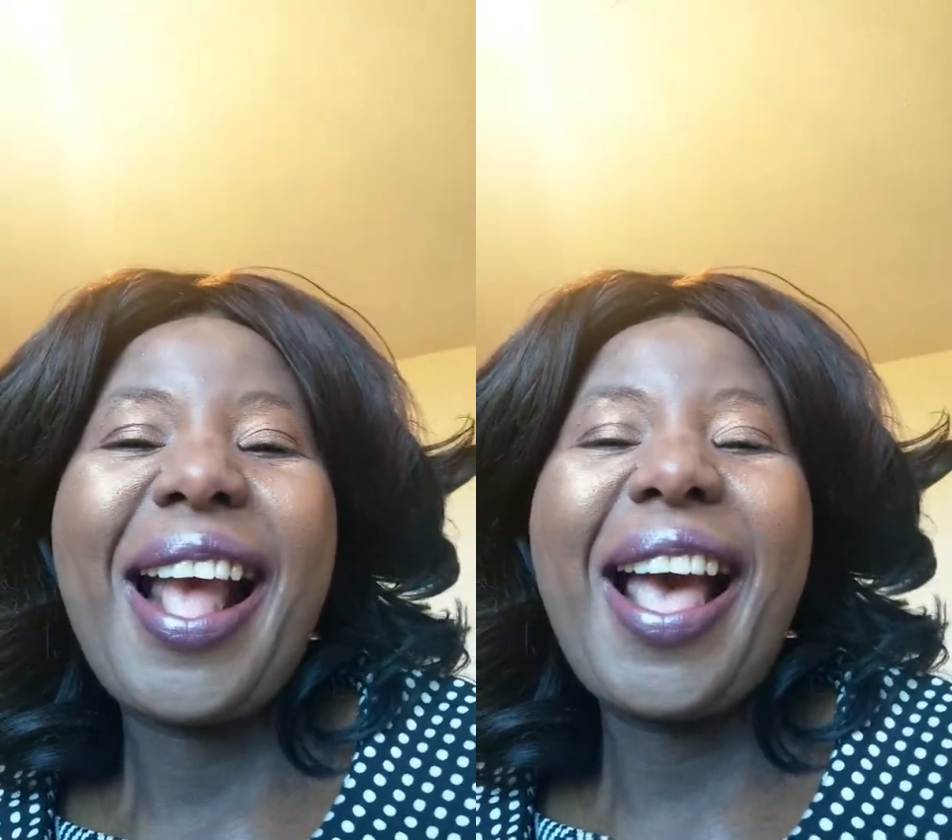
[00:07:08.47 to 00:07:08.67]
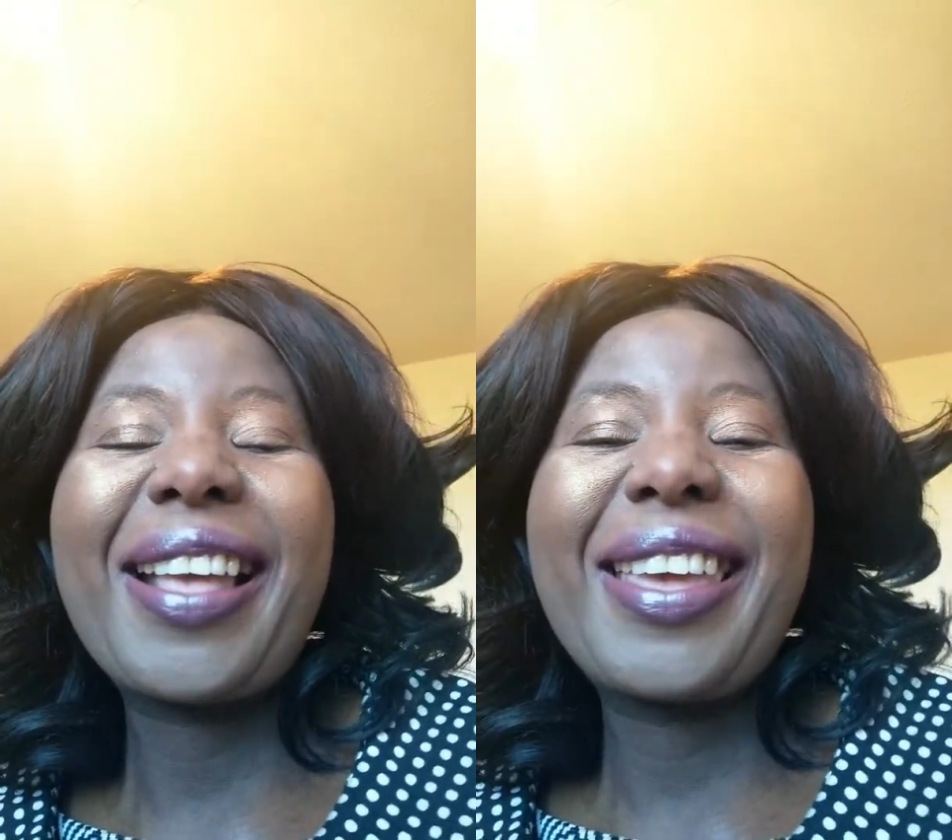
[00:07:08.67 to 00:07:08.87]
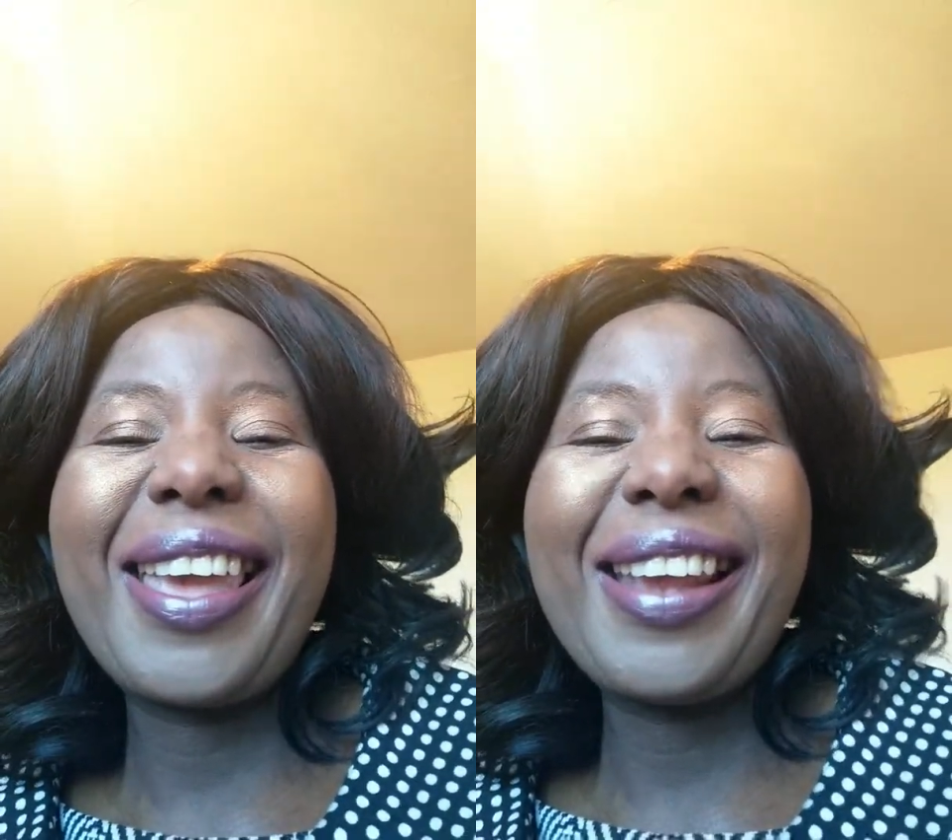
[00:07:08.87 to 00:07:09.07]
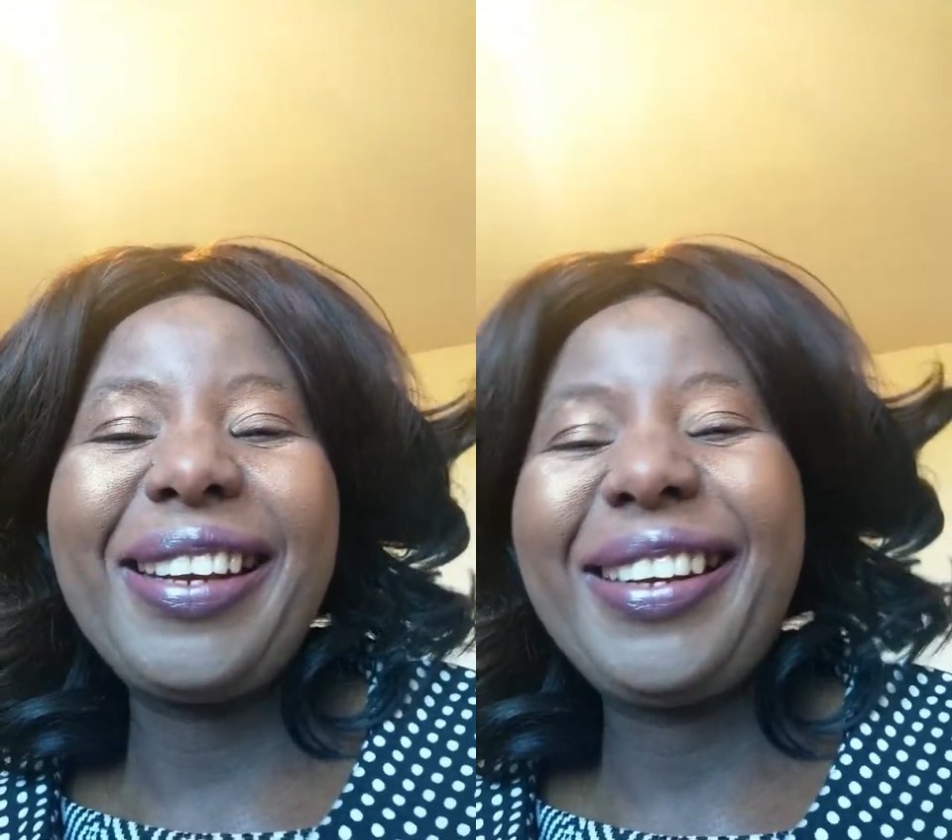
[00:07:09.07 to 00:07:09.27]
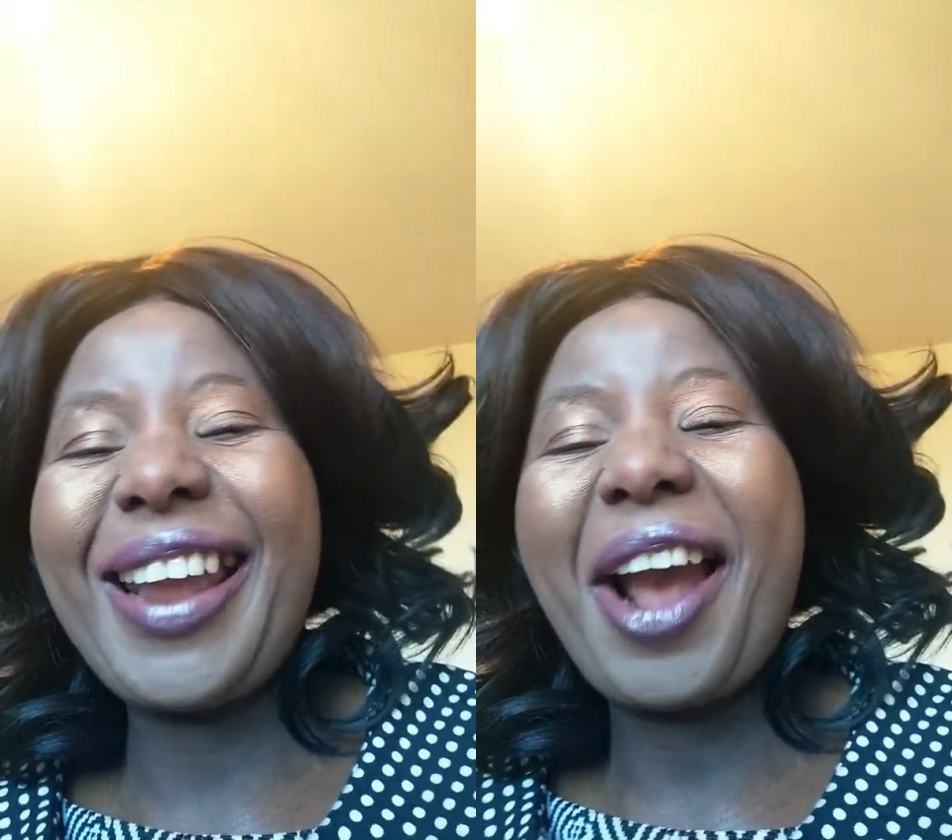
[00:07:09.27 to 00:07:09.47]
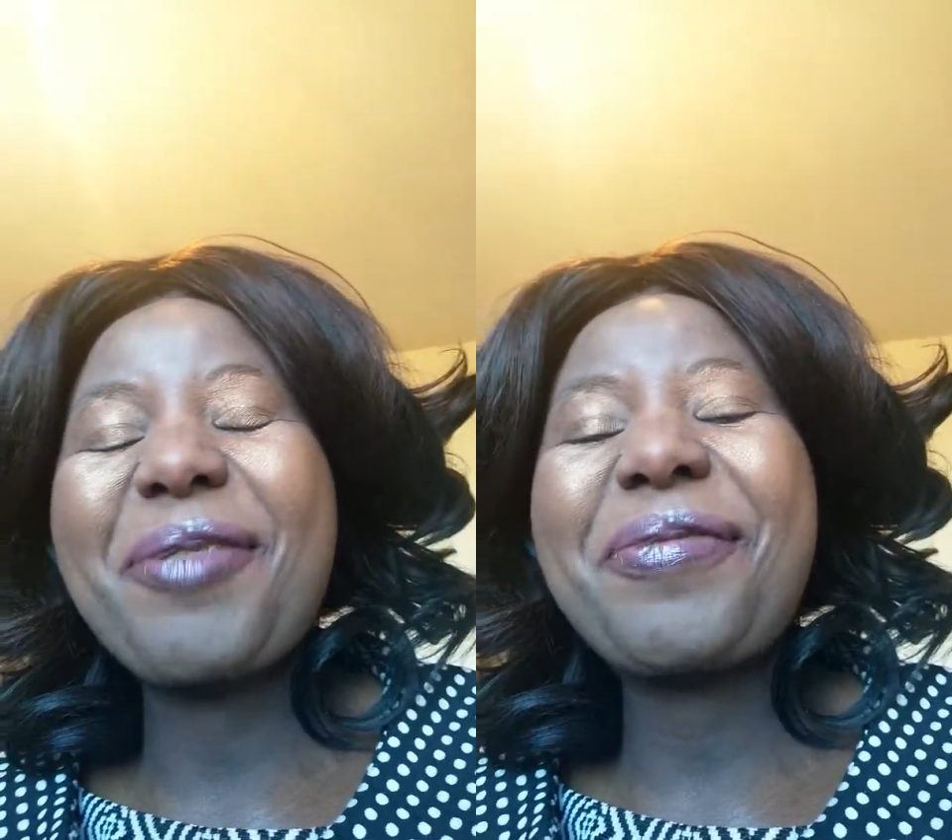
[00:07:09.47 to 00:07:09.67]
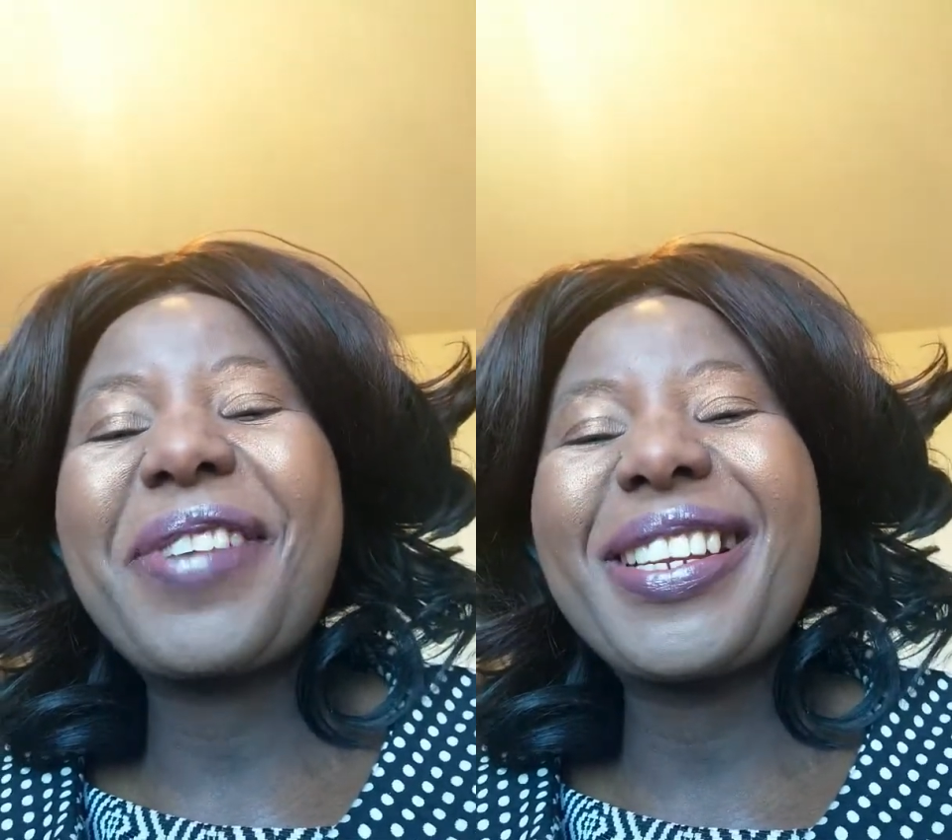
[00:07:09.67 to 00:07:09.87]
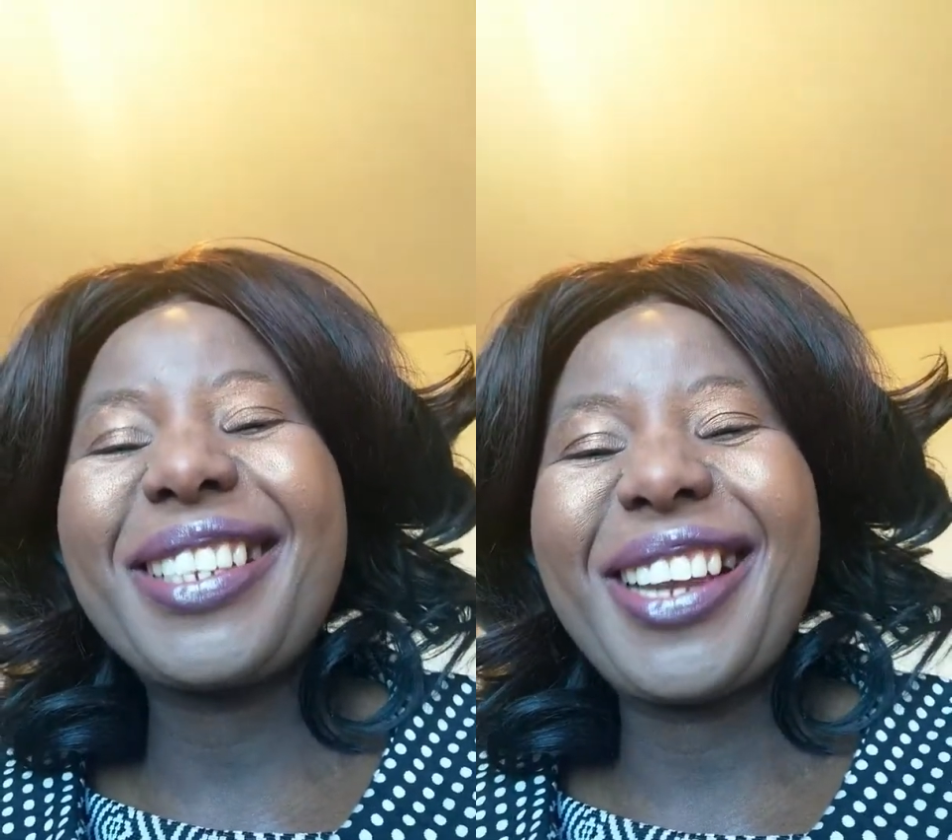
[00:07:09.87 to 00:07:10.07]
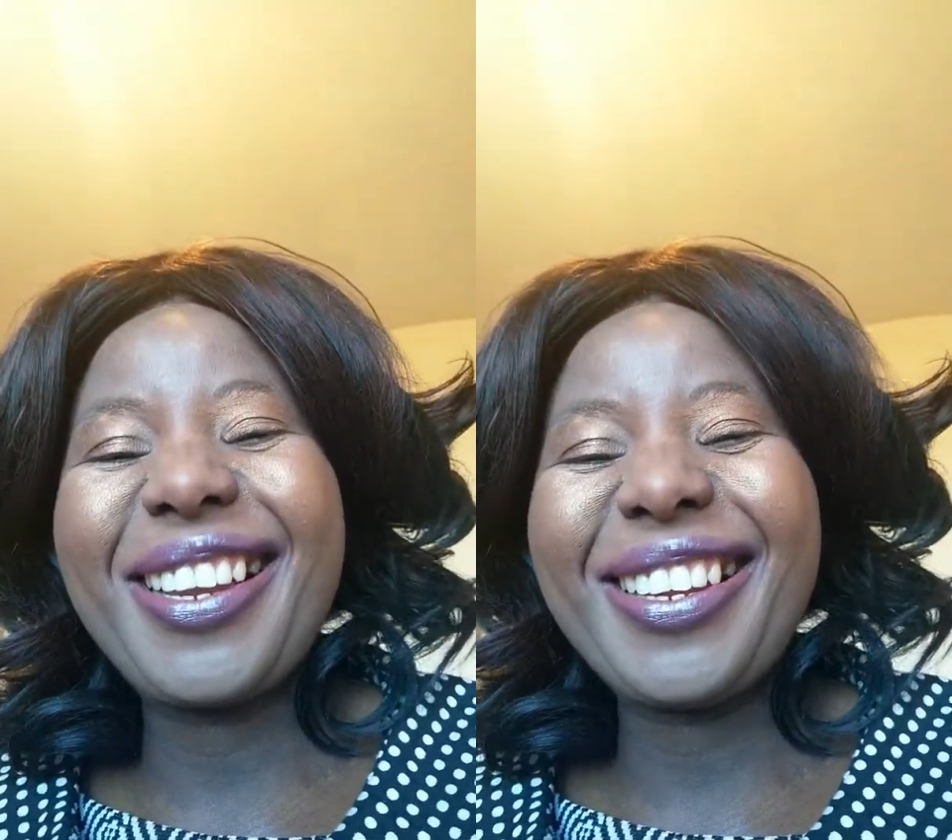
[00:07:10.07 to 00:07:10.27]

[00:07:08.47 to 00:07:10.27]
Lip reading: Again, afresh.